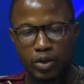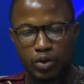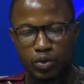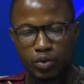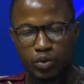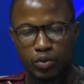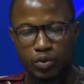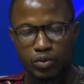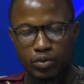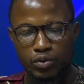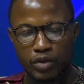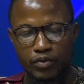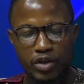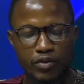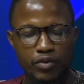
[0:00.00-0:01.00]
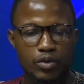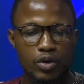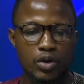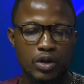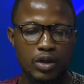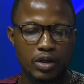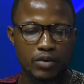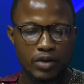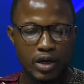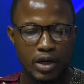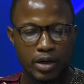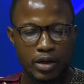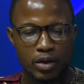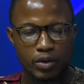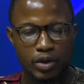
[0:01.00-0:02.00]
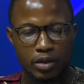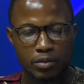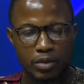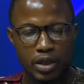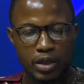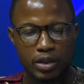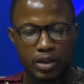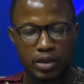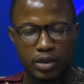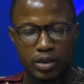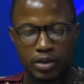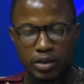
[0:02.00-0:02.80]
So they've, they've, all, they've carried out that mandate in,